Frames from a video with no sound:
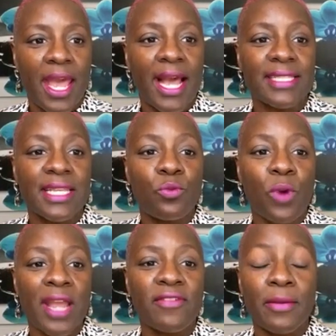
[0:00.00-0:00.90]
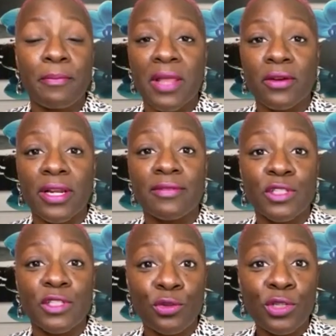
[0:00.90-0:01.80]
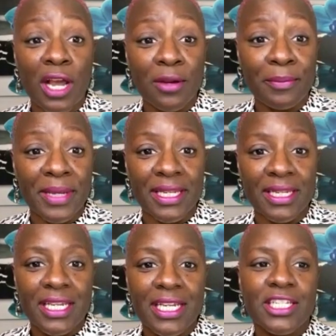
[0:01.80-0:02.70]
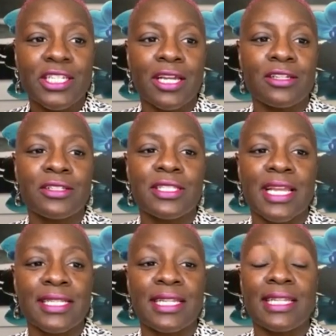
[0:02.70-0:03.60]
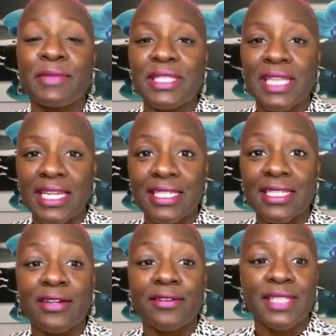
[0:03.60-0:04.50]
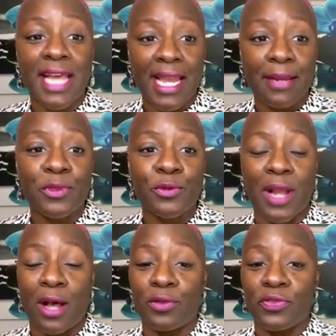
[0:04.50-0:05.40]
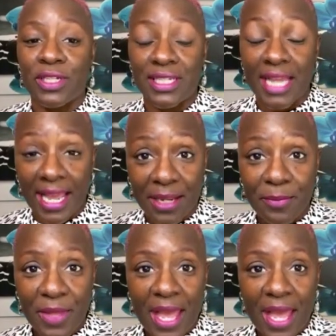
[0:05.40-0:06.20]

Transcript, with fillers: As a wife and mother of two young men, she understands the limitations of time throughout the day.